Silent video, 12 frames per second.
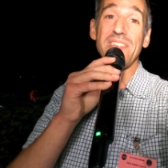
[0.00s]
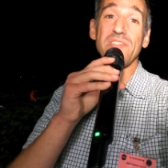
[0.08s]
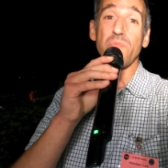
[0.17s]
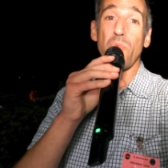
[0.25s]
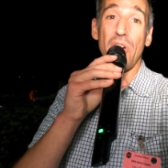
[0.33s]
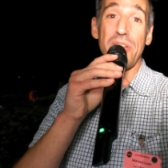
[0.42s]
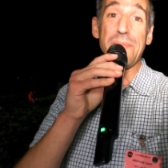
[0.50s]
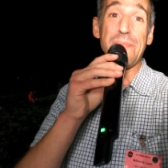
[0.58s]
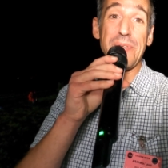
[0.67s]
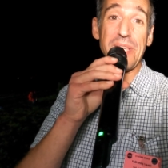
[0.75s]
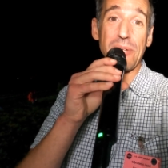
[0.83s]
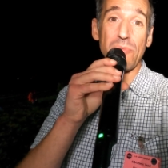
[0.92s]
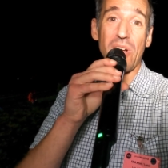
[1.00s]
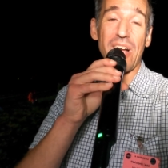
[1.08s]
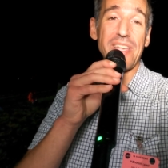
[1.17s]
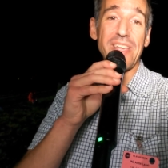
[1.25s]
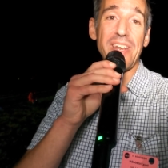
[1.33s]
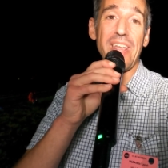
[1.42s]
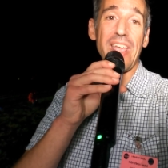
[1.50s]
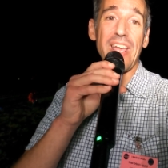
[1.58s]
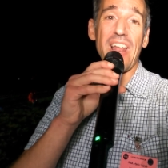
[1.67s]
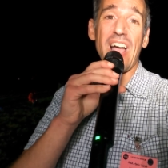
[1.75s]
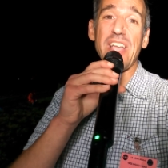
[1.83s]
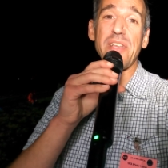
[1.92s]
That is one big rocket,
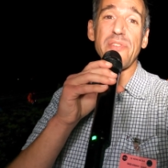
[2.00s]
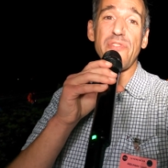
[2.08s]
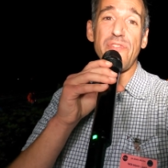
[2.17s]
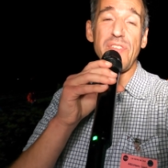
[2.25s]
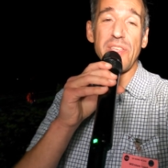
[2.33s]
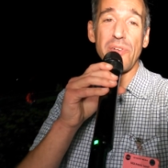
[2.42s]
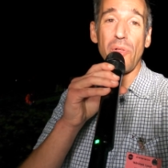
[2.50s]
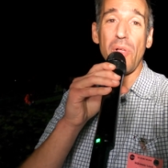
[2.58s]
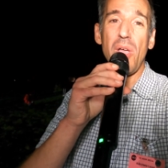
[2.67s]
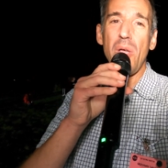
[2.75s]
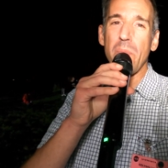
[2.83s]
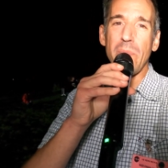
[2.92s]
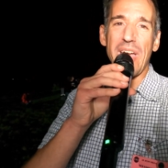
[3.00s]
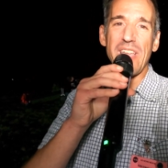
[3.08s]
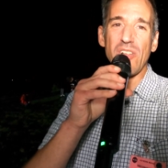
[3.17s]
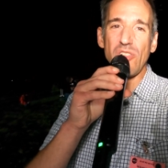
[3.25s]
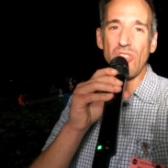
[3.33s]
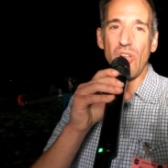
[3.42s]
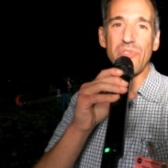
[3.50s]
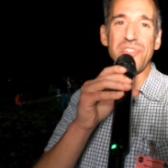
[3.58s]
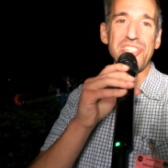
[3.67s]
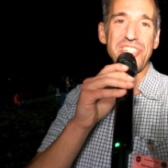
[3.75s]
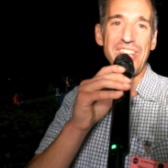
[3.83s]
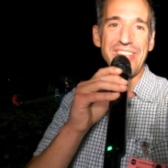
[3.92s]
and I could feel my
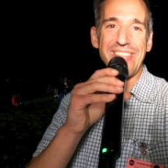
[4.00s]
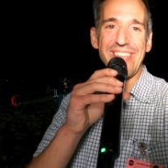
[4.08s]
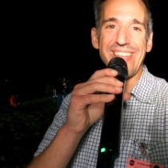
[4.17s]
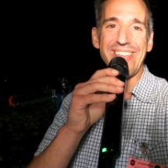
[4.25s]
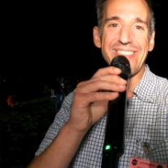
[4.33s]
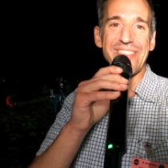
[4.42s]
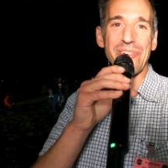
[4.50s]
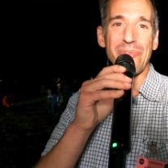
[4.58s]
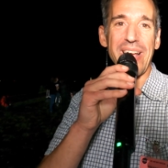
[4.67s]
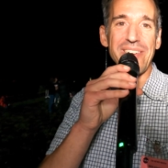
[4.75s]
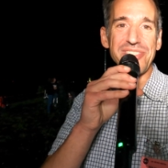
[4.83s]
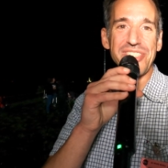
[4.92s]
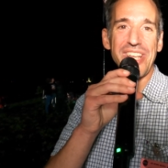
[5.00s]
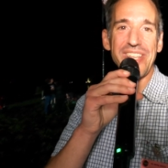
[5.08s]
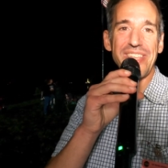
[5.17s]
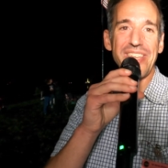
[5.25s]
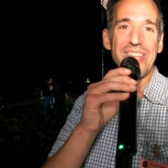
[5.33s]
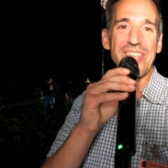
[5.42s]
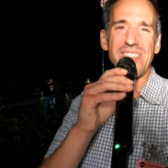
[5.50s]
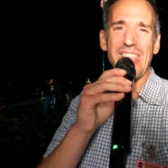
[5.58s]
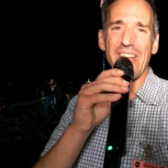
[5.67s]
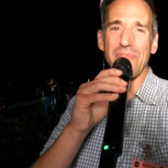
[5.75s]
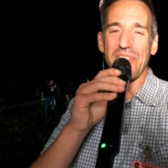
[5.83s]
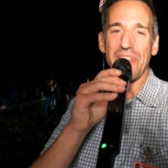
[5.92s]
clothes shaking and the ground shaking and
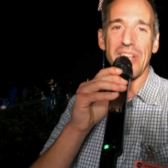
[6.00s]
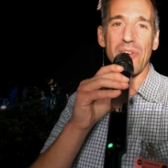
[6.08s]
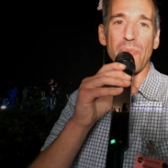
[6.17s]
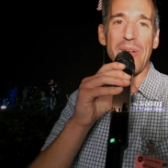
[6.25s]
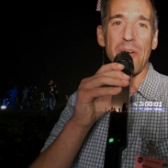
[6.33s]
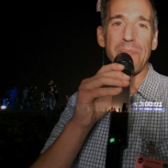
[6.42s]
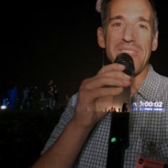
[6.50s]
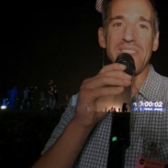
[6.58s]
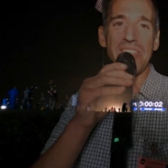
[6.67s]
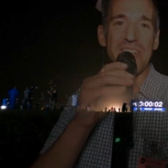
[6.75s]
everything around me